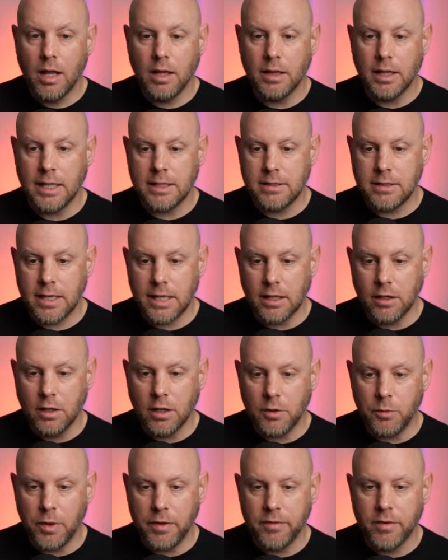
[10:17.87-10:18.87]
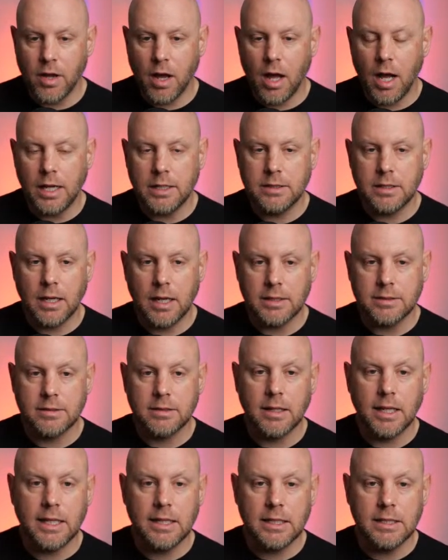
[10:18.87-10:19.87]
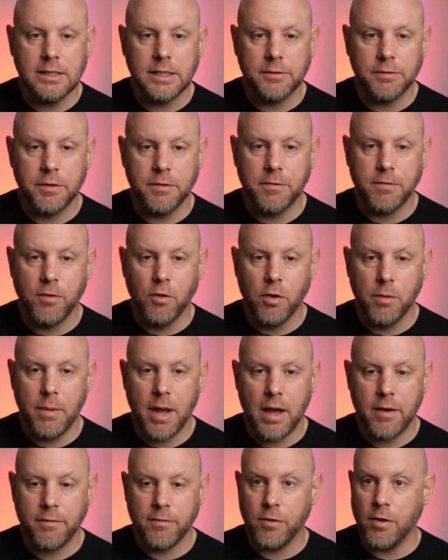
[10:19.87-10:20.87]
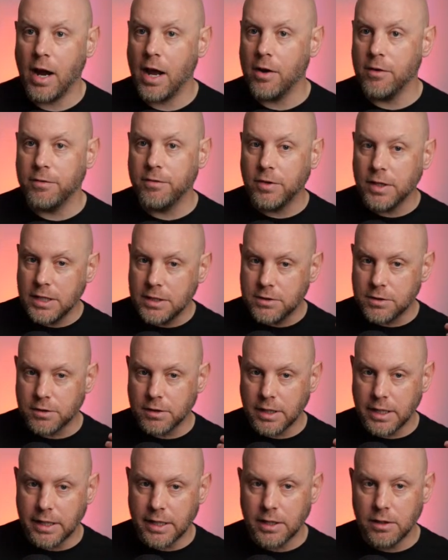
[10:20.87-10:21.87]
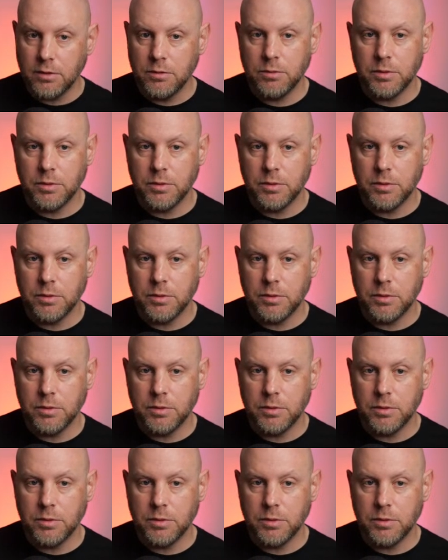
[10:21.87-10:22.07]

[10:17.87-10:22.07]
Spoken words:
Let's take a look. We've got a slightly different format for how fleets are laid out,